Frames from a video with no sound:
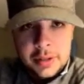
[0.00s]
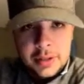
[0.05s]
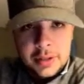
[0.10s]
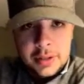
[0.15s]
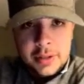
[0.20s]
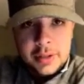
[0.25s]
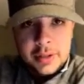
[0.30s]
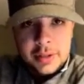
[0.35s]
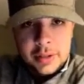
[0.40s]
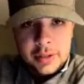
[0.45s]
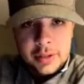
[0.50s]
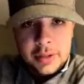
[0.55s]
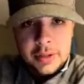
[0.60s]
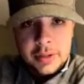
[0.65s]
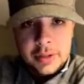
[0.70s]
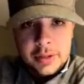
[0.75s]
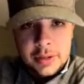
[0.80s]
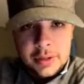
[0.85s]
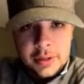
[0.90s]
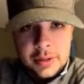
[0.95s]

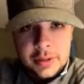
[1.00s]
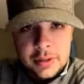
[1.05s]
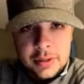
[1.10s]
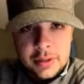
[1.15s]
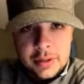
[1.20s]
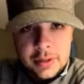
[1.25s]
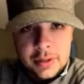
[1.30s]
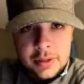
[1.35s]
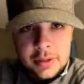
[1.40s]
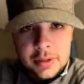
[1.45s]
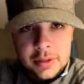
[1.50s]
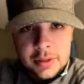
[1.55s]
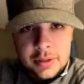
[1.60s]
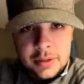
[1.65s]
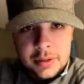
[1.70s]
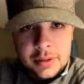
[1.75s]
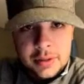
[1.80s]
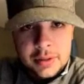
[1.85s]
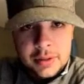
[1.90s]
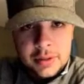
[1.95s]

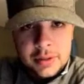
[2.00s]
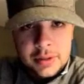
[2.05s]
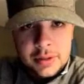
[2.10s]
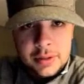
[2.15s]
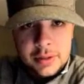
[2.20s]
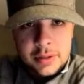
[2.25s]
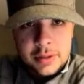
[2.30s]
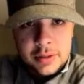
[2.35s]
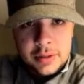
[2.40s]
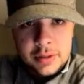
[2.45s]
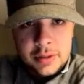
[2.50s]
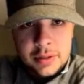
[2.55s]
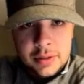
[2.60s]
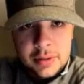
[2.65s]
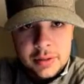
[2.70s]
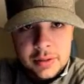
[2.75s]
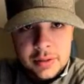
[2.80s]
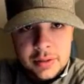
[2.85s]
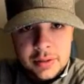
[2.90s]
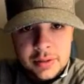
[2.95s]

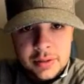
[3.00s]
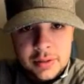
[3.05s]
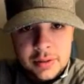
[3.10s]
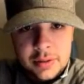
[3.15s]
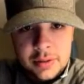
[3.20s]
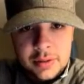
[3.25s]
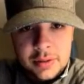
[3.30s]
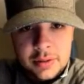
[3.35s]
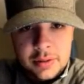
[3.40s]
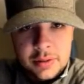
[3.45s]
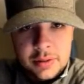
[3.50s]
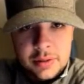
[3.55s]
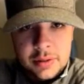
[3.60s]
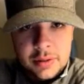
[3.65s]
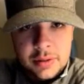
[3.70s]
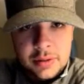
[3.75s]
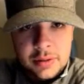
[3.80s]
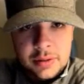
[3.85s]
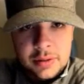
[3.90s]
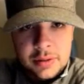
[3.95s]

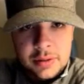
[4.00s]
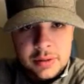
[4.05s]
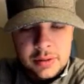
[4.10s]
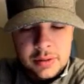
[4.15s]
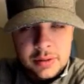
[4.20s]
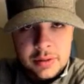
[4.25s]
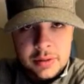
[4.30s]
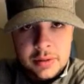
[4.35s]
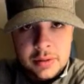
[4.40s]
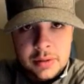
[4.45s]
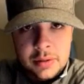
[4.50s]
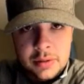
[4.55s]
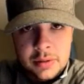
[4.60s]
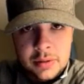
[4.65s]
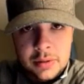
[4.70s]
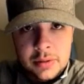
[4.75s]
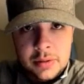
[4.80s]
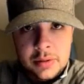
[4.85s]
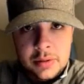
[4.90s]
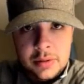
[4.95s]

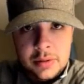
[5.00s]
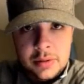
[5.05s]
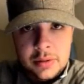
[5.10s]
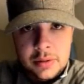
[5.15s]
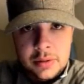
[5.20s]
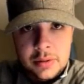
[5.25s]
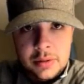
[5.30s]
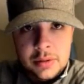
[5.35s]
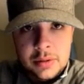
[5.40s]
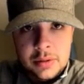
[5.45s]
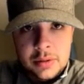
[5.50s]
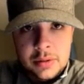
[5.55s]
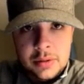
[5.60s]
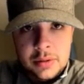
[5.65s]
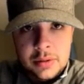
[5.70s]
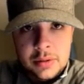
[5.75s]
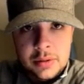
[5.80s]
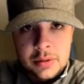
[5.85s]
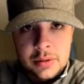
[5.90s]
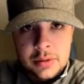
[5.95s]

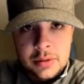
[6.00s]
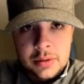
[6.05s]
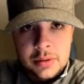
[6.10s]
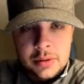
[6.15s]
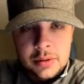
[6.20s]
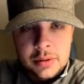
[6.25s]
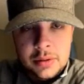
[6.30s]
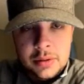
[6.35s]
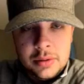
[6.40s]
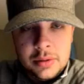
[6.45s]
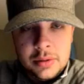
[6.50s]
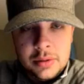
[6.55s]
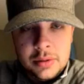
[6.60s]
[no speech]